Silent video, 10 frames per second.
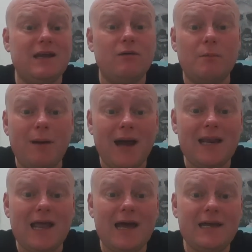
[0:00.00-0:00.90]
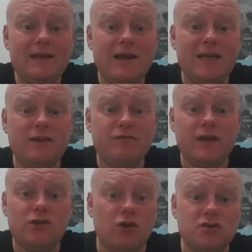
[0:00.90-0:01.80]
down the byline, and you
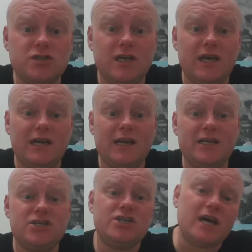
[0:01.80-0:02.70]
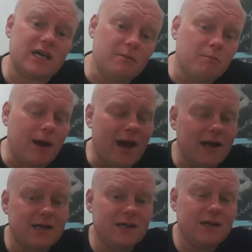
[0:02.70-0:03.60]
think cross it, and then he's checking back,
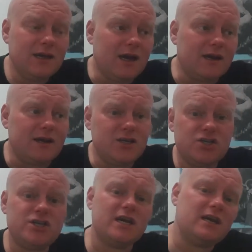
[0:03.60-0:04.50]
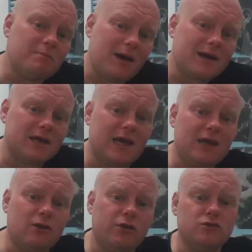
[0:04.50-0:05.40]
and then he's checking back
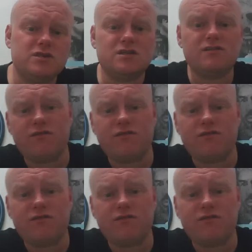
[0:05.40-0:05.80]
again, or he does this